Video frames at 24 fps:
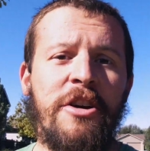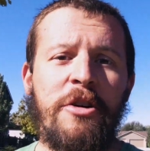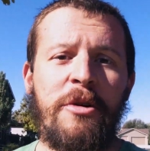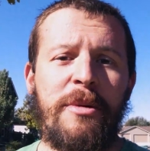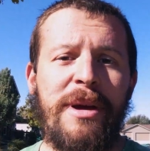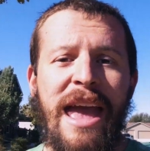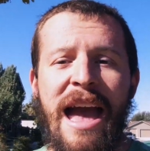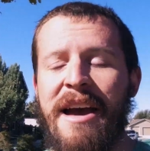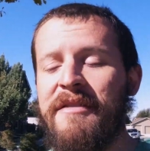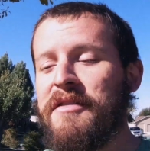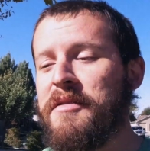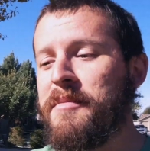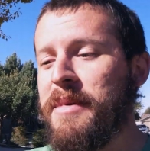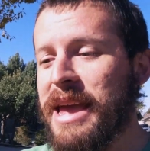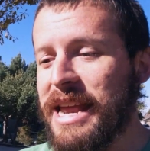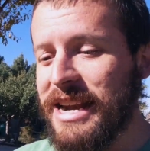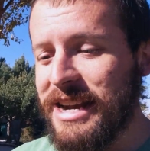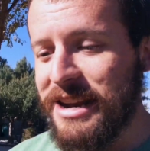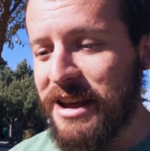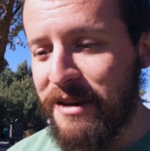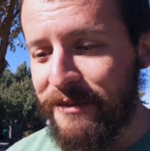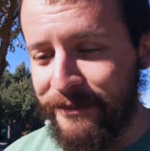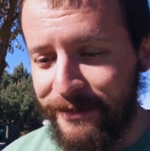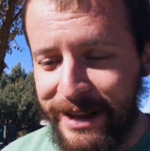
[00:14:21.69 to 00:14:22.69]
We haven't made
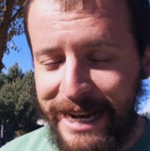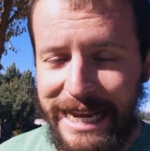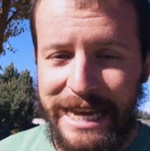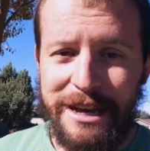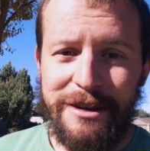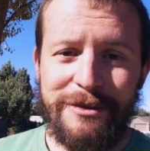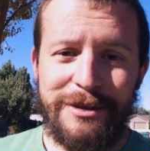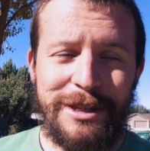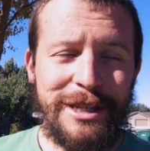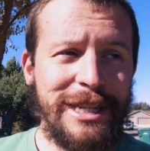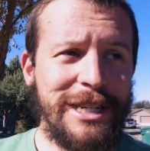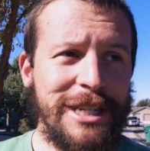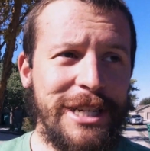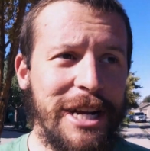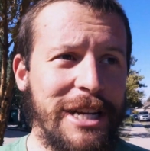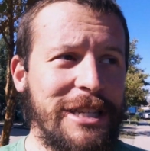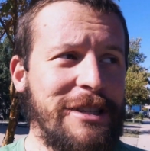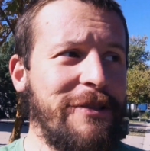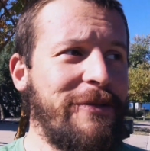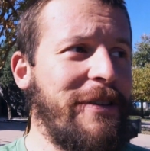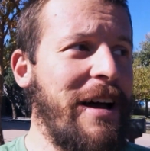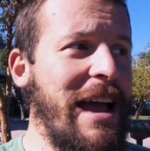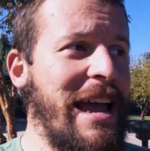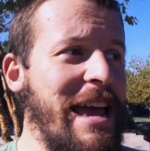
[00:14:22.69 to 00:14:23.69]
enough videos to
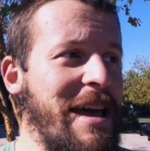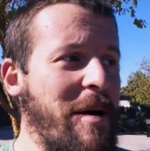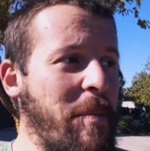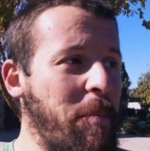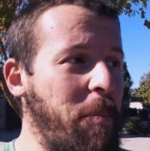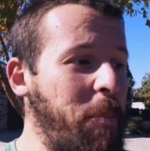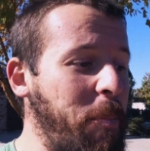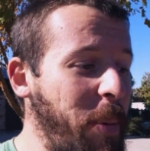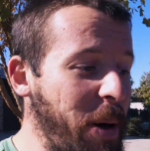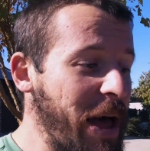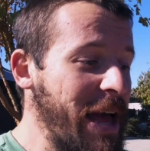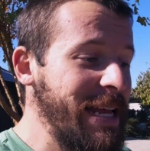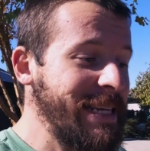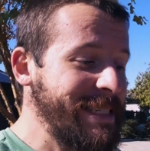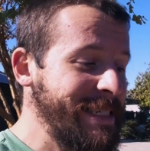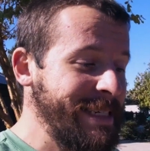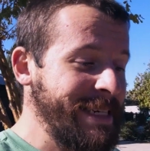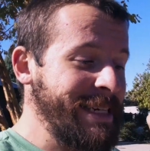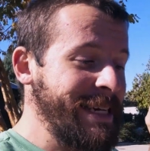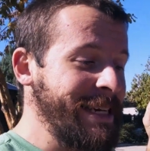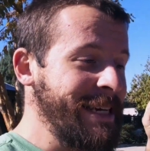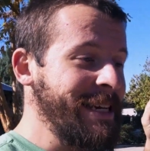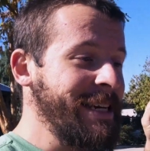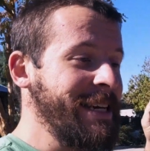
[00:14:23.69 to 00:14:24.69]
justify it, but
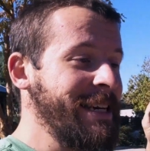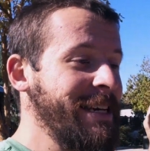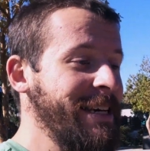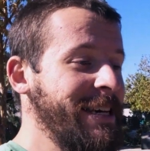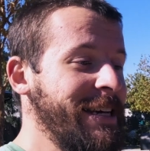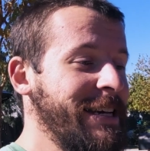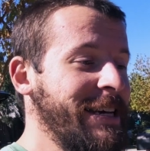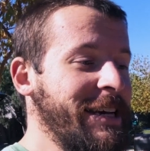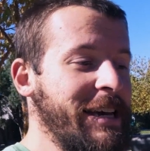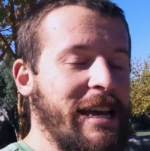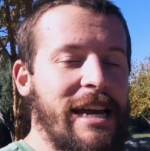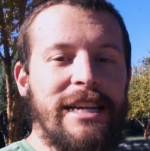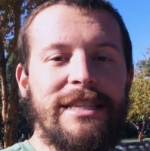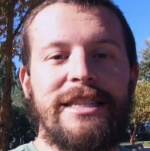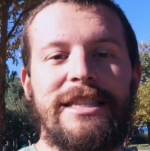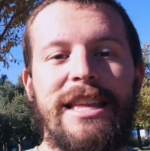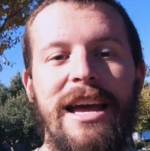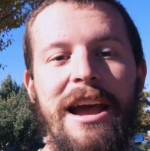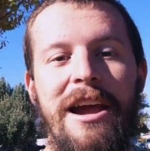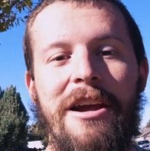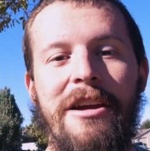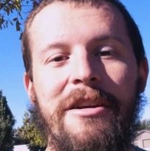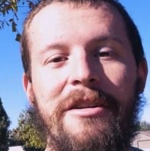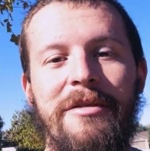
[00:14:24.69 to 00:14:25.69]
it's
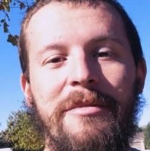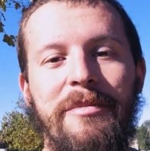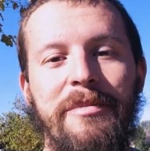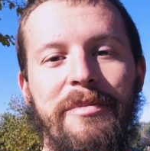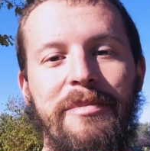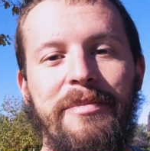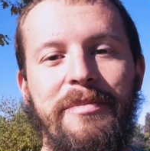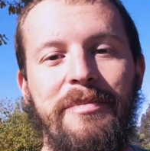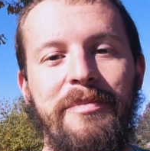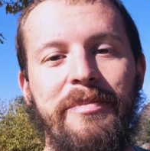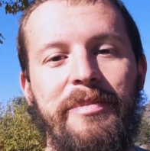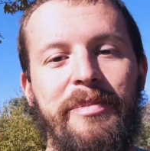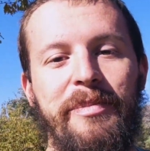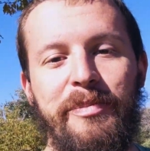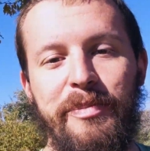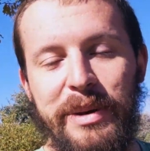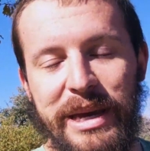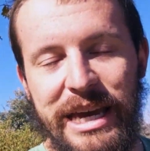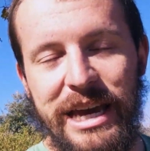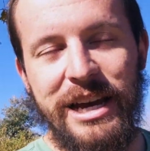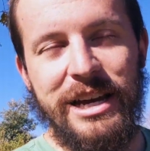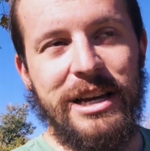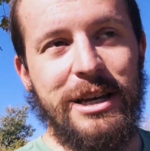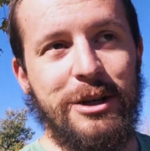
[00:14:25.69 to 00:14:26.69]
there
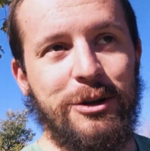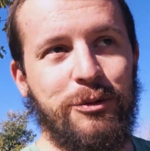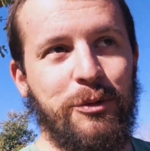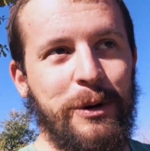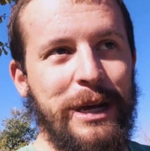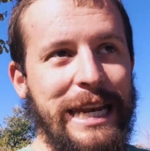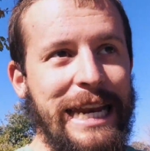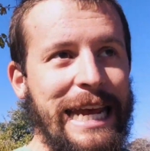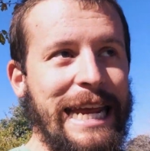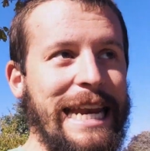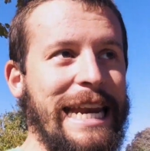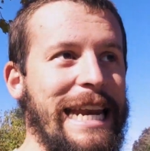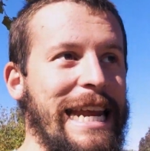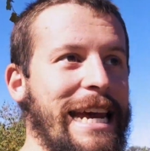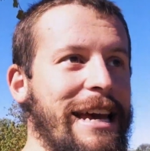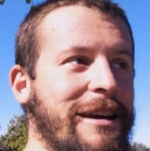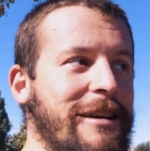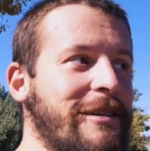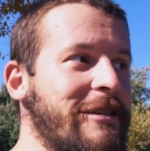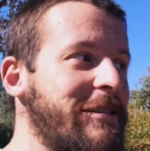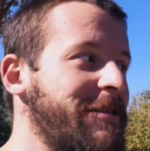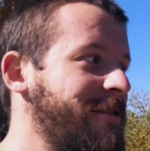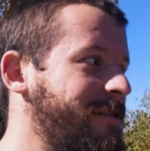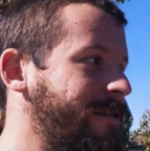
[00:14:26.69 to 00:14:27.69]
because we needed it.
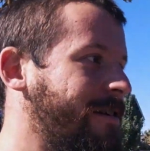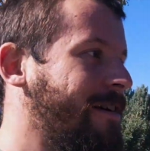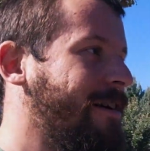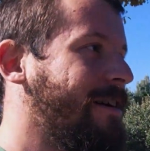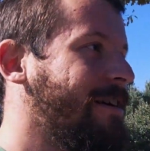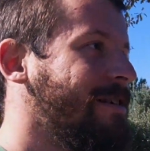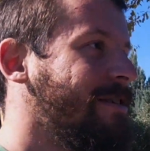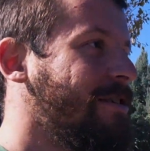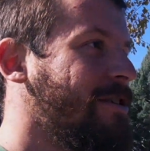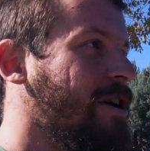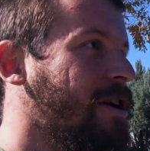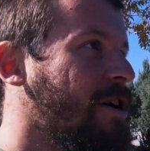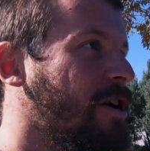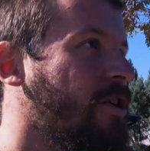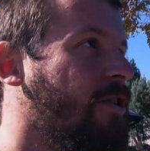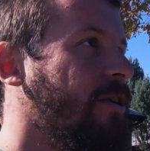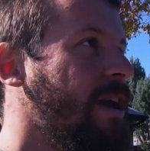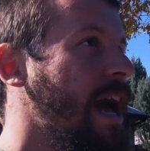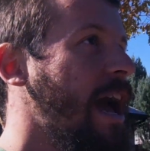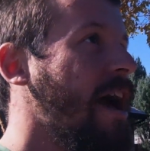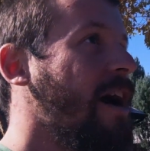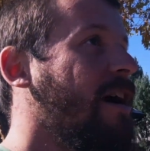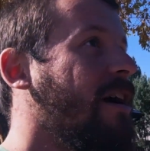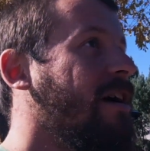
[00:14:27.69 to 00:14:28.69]
So,
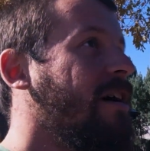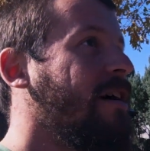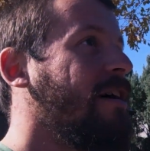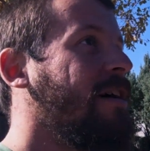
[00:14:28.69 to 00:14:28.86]
yeah.